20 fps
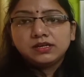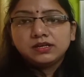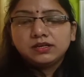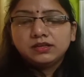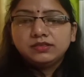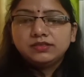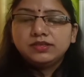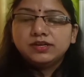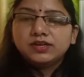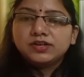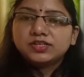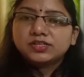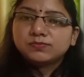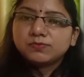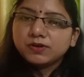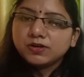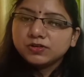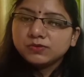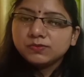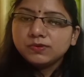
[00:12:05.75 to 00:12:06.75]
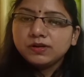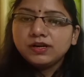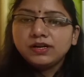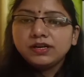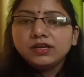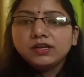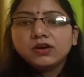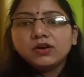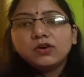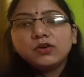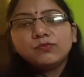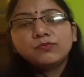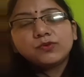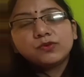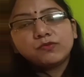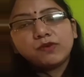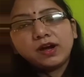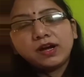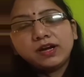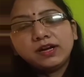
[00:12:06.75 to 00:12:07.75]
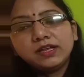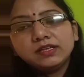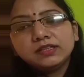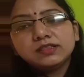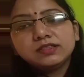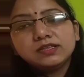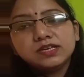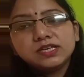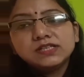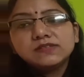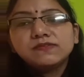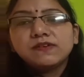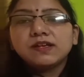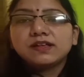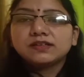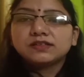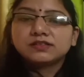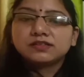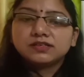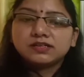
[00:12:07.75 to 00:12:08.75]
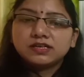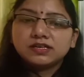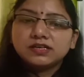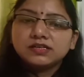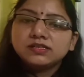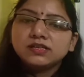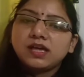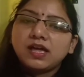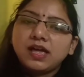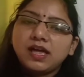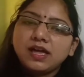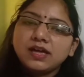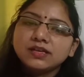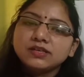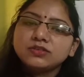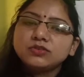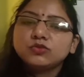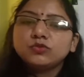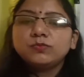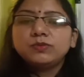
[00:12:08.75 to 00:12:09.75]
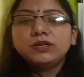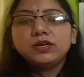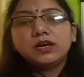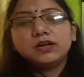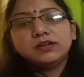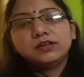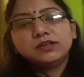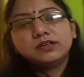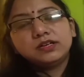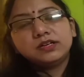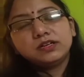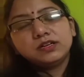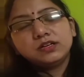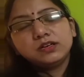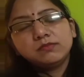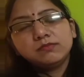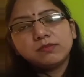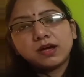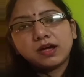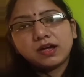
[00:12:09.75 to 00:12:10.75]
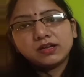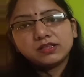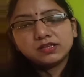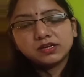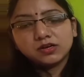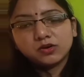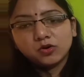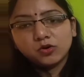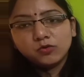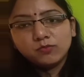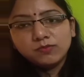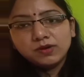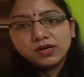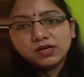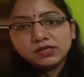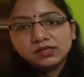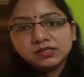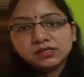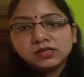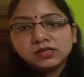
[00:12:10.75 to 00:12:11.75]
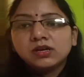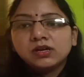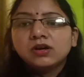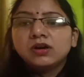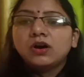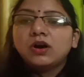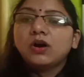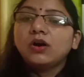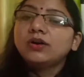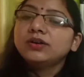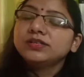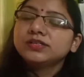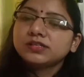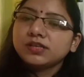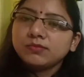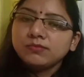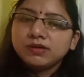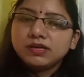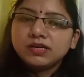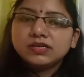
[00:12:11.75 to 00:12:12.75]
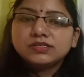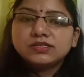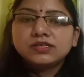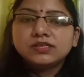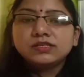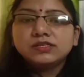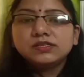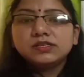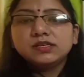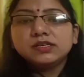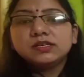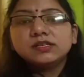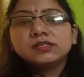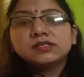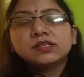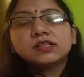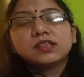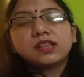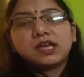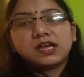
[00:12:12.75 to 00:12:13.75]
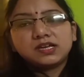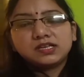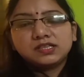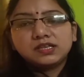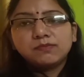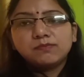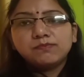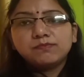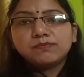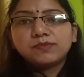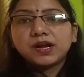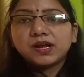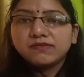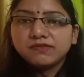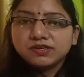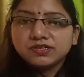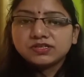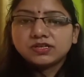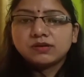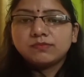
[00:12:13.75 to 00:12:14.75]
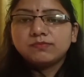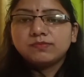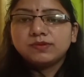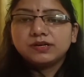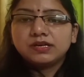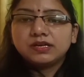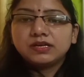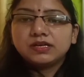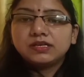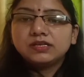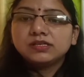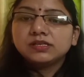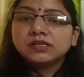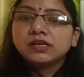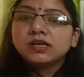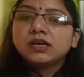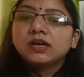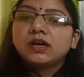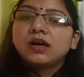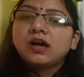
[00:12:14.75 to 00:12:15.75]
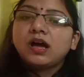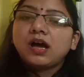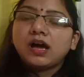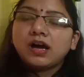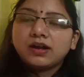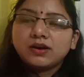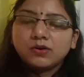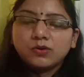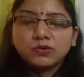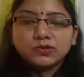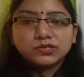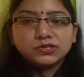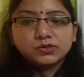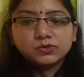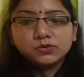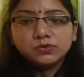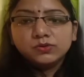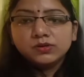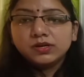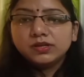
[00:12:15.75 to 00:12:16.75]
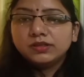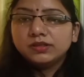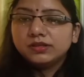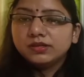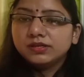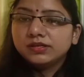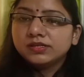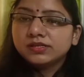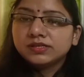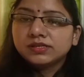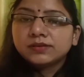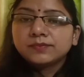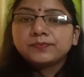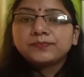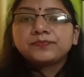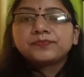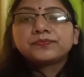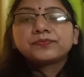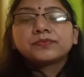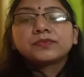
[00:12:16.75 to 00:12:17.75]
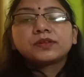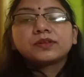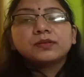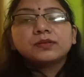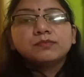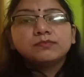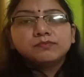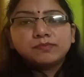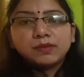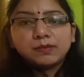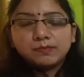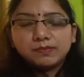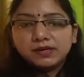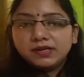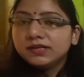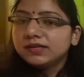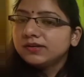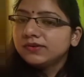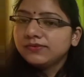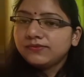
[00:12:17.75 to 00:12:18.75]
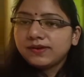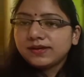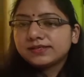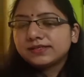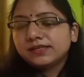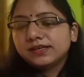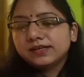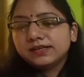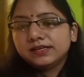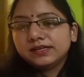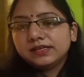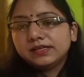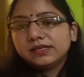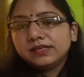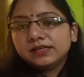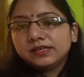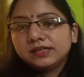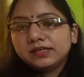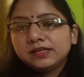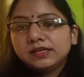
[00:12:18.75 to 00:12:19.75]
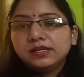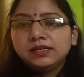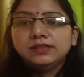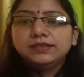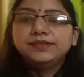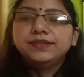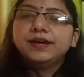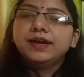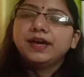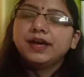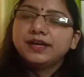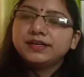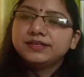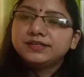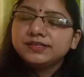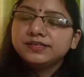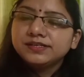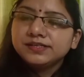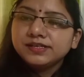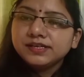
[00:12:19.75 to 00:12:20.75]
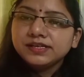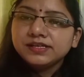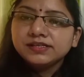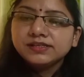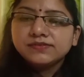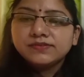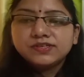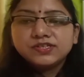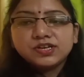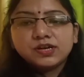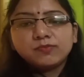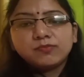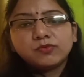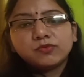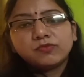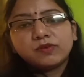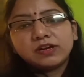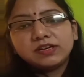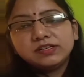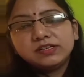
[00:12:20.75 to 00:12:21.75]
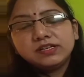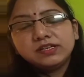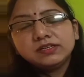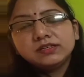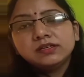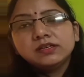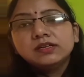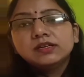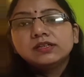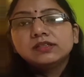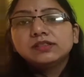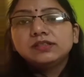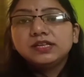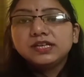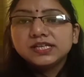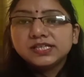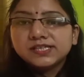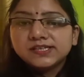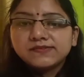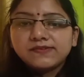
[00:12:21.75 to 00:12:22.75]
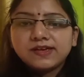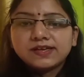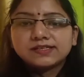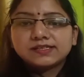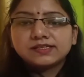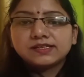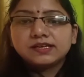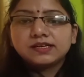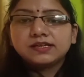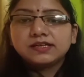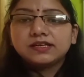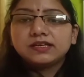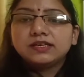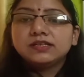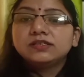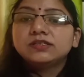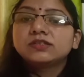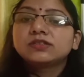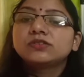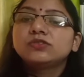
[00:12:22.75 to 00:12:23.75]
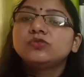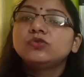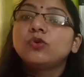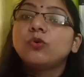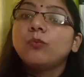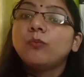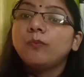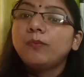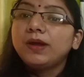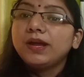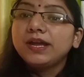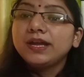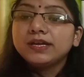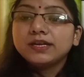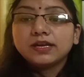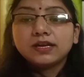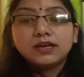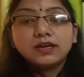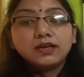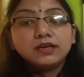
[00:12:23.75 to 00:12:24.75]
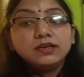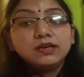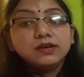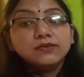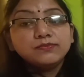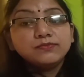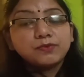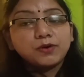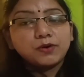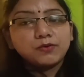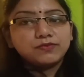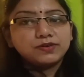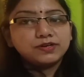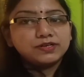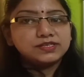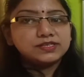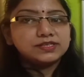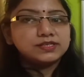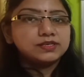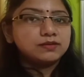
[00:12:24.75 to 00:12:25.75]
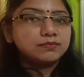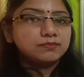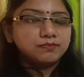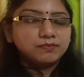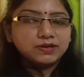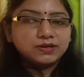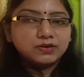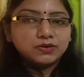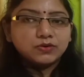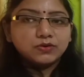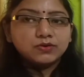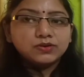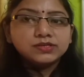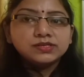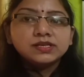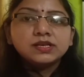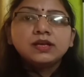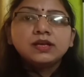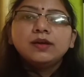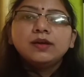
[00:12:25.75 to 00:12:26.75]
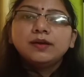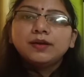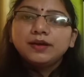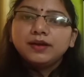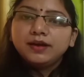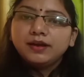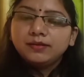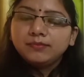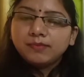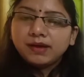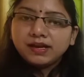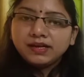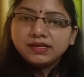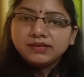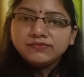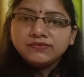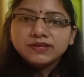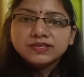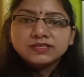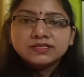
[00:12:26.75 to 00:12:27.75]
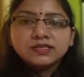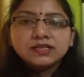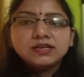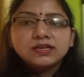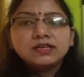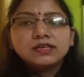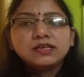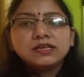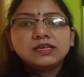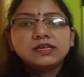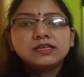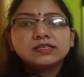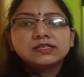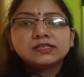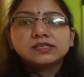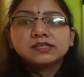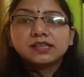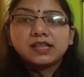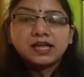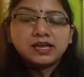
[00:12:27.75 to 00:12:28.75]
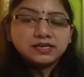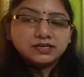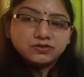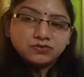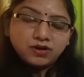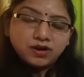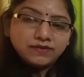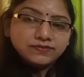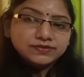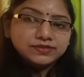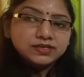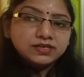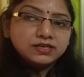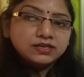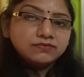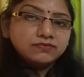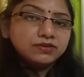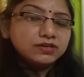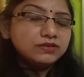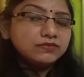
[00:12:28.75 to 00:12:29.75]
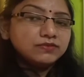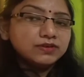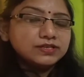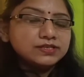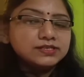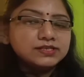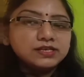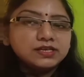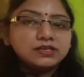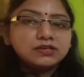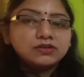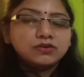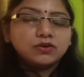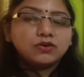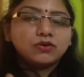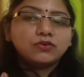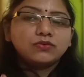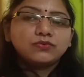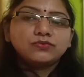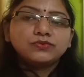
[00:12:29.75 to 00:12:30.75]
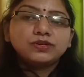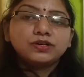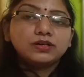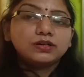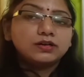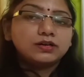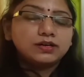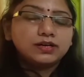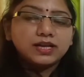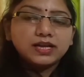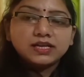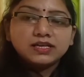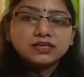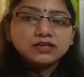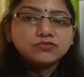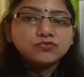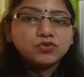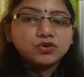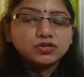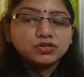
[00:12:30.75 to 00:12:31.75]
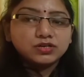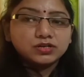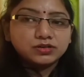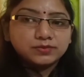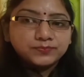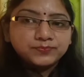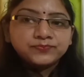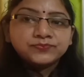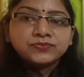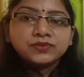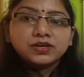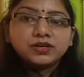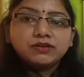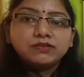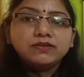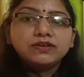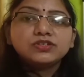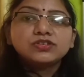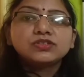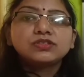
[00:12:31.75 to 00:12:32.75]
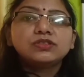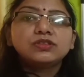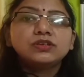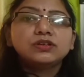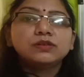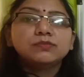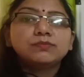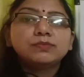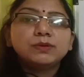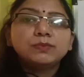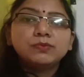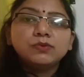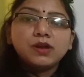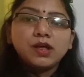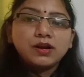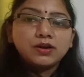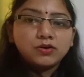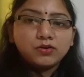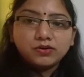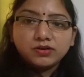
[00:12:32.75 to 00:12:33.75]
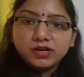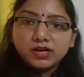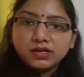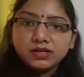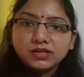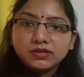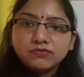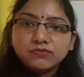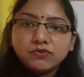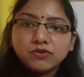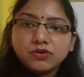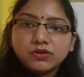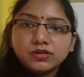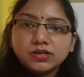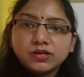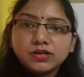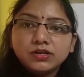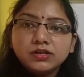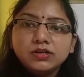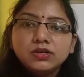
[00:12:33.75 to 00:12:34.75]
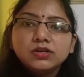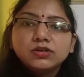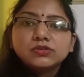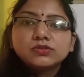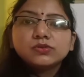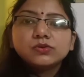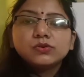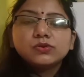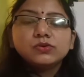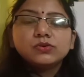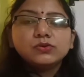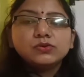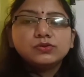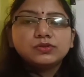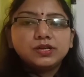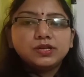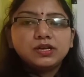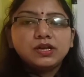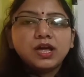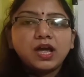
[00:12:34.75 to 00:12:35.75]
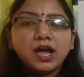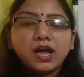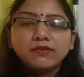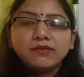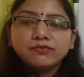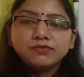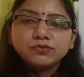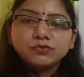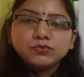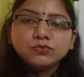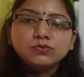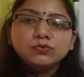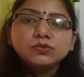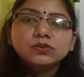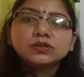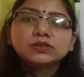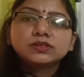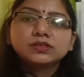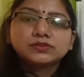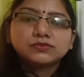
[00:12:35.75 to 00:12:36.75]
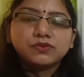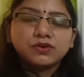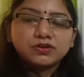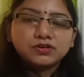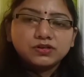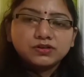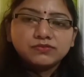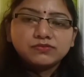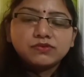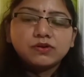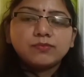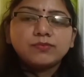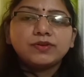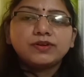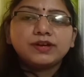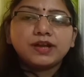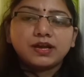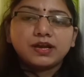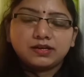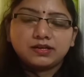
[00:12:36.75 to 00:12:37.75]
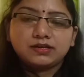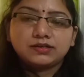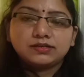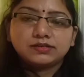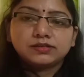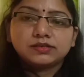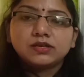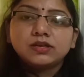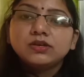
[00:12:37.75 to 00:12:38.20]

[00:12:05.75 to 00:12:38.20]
The responsibility of providing these facilities has to be undertaken by the government, or some agencies like the private companies are also in this public facility. The agencies which are providing these facilities do make enough profits, because in many facilities, like you have seen in one scene of the tanker water, in which the people are not getting water, so they have to access water from the tankers.